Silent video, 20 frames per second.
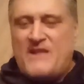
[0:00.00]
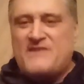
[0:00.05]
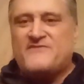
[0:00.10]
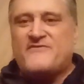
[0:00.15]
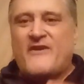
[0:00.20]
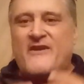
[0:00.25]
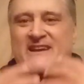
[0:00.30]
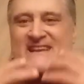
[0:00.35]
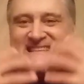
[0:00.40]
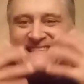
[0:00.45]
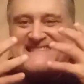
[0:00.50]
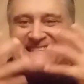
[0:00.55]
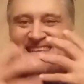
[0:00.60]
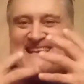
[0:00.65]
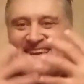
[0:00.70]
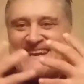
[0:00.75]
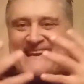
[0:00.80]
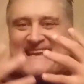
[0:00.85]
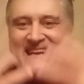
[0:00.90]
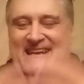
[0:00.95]
It's very
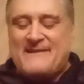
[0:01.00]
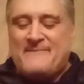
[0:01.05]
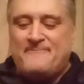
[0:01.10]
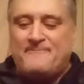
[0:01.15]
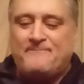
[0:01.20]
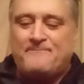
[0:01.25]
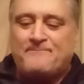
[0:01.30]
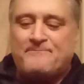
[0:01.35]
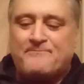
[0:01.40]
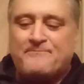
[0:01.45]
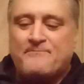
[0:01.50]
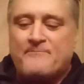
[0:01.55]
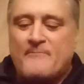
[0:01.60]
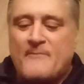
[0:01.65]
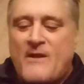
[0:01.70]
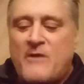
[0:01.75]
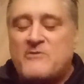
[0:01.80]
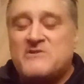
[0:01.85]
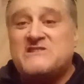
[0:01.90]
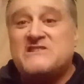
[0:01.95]
acidic,
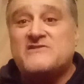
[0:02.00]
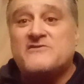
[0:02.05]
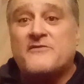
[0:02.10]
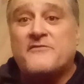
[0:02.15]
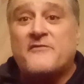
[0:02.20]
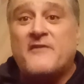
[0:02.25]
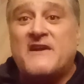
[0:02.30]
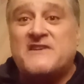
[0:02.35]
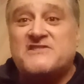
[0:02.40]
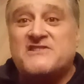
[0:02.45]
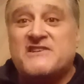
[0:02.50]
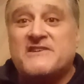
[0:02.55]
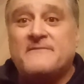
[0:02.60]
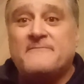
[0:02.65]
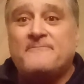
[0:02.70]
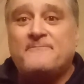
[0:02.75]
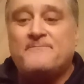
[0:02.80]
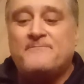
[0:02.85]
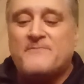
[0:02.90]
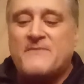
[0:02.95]
which is refreshing,
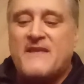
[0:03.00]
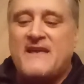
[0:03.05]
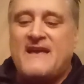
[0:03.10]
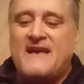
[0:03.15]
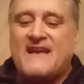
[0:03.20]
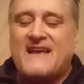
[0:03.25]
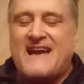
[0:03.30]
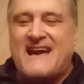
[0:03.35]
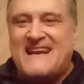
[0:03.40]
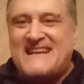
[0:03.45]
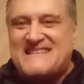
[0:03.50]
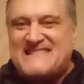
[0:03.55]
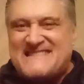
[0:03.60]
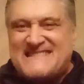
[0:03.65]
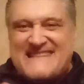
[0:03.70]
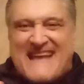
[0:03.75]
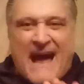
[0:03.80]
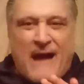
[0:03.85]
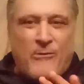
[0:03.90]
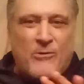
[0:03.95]
kind of
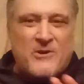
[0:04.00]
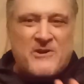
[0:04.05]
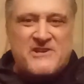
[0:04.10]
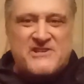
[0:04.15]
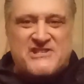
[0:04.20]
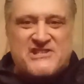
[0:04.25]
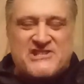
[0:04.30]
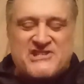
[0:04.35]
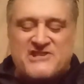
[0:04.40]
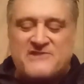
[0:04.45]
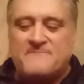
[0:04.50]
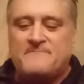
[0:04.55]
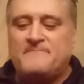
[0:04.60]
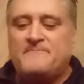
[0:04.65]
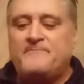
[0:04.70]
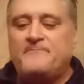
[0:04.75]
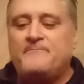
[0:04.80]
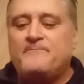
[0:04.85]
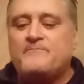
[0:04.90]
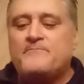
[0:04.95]
sourish.
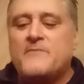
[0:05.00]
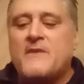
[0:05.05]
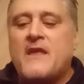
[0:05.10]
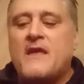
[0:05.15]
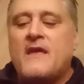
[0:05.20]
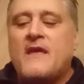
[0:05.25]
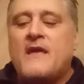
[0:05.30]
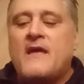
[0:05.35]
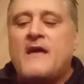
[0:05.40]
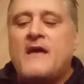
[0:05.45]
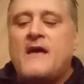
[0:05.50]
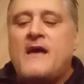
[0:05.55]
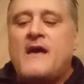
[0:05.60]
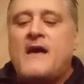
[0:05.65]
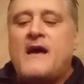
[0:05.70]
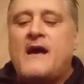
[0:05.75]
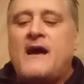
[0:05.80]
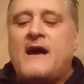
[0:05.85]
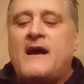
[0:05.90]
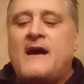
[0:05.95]

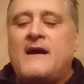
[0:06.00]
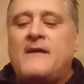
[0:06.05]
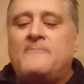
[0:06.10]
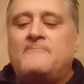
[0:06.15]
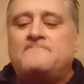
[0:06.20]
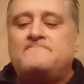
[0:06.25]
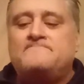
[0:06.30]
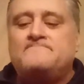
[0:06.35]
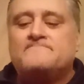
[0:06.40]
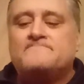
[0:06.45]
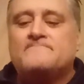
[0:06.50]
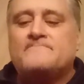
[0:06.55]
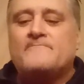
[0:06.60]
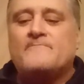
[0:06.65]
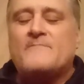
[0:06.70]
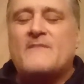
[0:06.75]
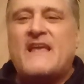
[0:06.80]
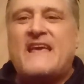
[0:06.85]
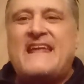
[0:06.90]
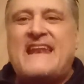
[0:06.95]
Um,
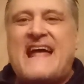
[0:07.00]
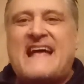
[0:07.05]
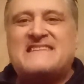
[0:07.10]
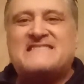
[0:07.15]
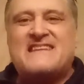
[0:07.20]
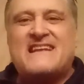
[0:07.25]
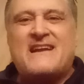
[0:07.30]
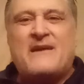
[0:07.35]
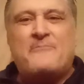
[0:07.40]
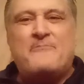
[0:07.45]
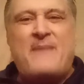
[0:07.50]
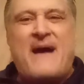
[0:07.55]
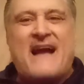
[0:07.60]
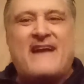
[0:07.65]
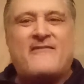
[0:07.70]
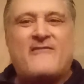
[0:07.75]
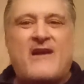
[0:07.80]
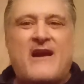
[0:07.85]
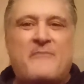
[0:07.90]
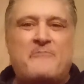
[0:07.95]
it has like a
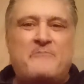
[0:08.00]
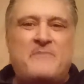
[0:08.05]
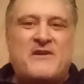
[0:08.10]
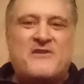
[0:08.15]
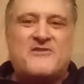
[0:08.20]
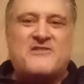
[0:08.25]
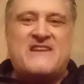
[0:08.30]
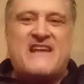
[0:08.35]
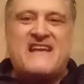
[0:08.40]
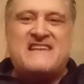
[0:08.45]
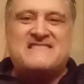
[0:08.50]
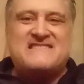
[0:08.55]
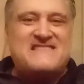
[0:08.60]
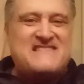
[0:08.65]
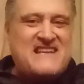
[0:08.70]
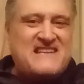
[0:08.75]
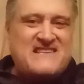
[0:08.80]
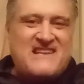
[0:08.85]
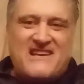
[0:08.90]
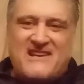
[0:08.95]
background beer taste. This
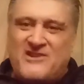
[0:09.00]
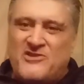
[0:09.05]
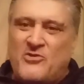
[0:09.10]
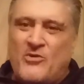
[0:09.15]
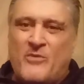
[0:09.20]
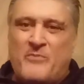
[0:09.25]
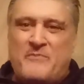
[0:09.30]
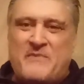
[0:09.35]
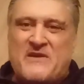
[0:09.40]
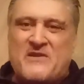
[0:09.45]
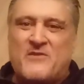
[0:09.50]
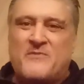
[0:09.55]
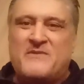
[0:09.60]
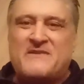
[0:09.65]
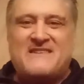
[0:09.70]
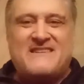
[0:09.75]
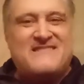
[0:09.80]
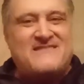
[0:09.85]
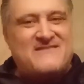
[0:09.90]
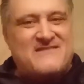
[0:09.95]
has nothing to do with beer,
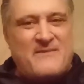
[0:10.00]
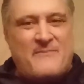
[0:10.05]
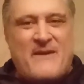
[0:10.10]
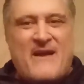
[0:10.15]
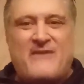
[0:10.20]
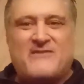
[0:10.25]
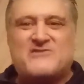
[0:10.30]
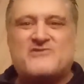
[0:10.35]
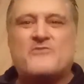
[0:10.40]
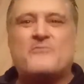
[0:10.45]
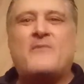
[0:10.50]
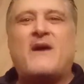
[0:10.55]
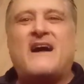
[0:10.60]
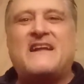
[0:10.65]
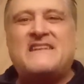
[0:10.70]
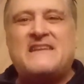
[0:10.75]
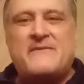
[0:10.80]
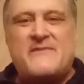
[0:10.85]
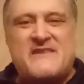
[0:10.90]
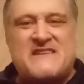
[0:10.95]
but somehow it's
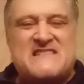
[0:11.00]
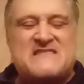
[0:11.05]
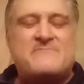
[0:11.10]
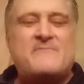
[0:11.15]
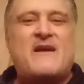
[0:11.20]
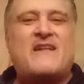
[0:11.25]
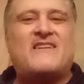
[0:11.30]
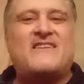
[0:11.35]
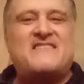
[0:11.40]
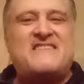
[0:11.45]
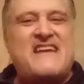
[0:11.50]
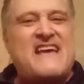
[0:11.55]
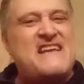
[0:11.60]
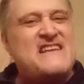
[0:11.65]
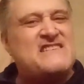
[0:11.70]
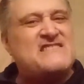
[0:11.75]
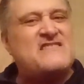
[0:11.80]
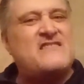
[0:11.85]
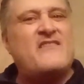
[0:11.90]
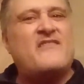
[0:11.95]
reminding me smell and
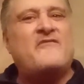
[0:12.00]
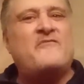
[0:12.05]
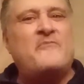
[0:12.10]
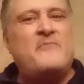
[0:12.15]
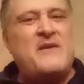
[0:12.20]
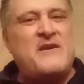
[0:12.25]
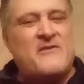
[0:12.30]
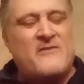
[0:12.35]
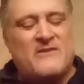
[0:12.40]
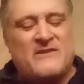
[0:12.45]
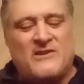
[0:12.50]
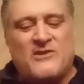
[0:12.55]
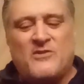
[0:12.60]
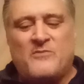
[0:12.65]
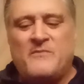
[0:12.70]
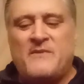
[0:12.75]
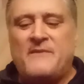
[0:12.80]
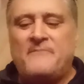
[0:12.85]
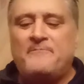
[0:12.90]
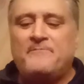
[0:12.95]
taste of beer a little
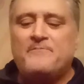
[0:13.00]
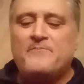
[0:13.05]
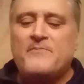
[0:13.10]
bit.